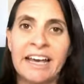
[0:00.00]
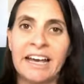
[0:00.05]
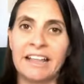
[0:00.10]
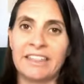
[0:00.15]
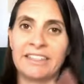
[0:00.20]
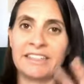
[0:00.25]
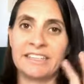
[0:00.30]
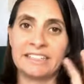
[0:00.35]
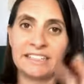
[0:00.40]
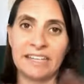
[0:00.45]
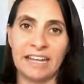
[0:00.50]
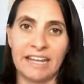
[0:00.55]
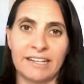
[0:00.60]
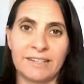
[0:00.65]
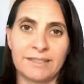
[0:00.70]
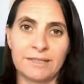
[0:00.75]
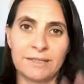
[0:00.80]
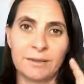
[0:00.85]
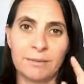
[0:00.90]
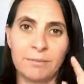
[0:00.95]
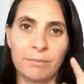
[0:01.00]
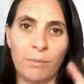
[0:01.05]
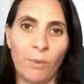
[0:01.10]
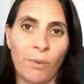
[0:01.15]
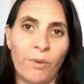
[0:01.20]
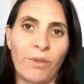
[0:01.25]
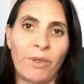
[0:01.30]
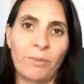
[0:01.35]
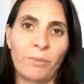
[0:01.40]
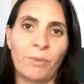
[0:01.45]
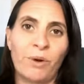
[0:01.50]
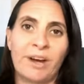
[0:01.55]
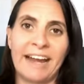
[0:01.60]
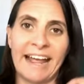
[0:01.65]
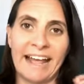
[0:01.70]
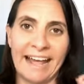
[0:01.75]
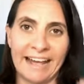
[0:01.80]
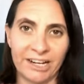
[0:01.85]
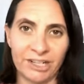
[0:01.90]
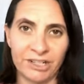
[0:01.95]
that takes more than one
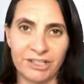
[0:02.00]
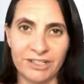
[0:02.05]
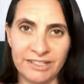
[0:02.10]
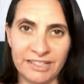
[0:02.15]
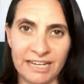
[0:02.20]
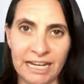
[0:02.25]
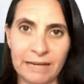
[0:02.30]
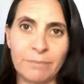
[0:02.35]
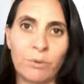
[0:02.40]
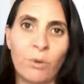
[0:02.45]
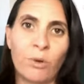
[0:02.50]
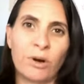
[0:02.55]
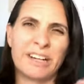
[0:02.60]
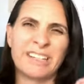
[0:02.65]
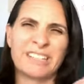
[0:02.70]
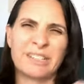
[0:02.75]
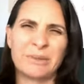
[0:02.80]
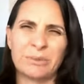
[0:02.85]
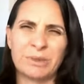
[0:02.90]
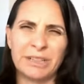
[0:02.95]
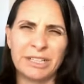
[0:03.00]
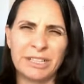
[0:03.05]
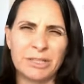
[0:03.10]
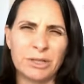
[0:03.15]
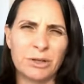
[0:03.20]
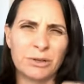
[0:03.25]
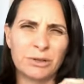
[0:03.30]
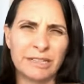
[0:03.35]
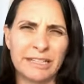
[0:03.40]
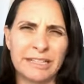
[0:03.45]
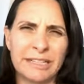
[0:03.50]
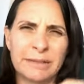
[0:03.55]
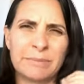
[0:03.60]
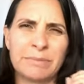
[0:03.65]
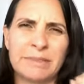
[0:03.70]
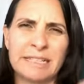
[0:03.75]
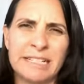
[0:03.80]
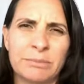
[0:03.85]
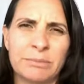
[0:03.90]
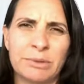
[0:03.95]
action step or isn't really totally
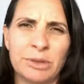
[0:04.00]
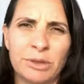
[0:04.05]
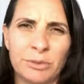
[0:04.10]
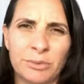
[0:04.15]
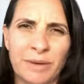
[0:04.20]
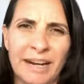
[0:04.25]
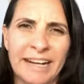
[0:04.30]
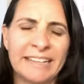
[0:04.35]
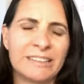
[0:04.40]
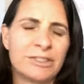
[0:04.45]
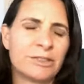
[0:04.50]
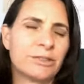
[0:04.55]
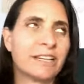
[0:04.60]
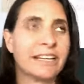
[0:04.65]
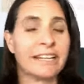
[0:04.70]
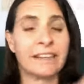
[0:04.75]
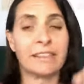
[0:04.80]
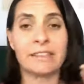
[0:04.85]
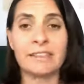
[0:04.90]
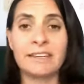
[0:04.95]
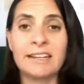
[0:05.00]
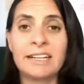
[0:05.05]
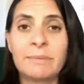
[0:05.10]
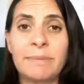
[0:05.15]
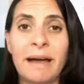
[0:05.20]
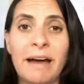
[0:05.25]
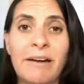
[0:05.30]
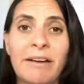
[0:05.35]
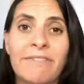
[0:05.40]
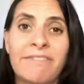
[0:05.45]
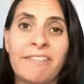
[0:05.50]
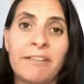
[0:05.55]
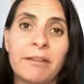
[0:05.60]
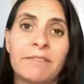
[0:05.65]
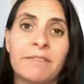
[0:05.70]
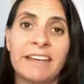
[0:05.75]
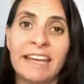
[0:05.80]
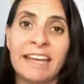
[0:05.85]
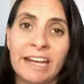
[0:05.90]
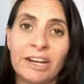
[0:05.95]
completable, right? So like, think about a family
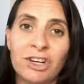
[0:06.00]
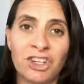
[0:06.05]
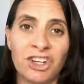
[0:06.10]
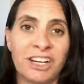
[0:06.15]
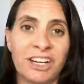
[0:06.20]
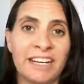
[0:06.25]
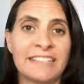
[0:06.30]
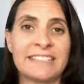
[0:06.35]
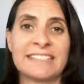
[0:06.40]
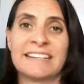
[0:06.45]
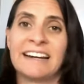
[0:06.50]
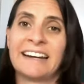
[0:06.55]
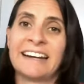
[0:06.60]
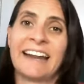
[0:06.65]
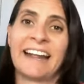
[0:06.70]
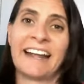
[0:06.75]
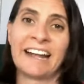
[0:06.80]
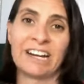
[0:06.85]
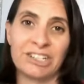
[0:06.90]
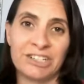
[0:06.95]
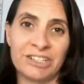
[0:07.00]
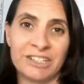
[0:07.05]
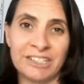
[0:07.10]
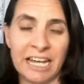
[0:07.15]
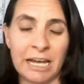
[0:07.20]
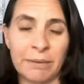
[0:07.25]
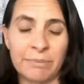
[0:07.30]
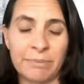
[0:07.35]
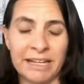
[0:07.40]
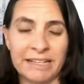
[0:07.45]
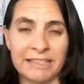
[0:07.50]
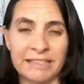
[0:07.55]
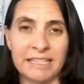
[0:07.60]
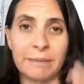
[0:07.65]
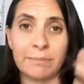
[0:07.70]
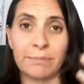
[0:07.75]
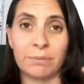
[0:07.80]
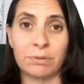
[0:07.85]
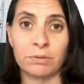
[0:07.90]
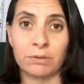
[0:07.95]
vacation is not an action step. It's
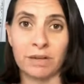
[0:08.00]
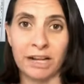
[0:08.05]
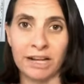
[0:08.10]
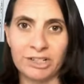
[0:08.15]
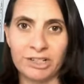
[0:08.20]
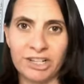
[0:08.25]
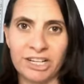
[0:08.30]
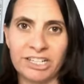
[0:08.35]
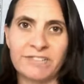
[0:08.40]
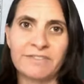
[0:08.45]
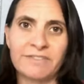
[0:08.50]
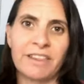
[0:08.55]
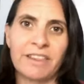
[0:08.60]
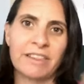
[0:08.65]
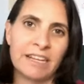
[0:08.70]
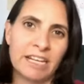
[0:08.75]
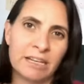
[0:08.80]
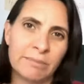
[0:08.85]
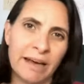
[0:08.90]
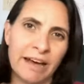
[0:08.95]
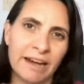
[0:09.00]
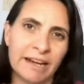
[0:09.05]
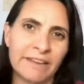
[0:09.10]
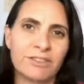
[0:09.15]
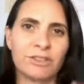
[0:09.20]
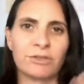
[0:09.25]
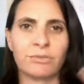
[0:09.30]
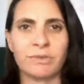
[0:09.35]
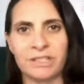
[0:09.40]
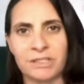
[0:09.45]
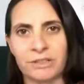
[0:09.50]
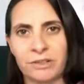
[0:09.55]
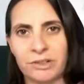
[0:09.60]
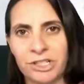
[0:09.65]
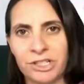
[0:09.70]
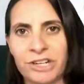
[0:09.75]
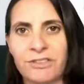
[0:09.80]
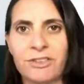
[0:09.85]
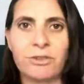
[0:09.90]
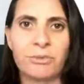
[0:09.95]
a project. You have to think about it, you have to
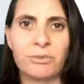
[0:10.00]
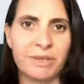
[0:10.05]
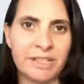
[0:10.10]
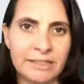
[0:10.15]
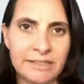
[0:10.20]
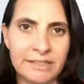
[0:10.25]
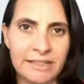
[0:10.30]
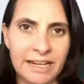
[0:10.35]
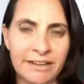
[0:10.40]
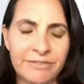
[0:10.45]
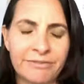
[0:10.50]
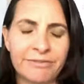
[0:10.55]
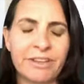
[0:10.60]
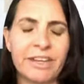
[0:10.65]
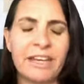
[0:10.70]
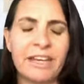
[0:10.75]
research it, you have to read stuff.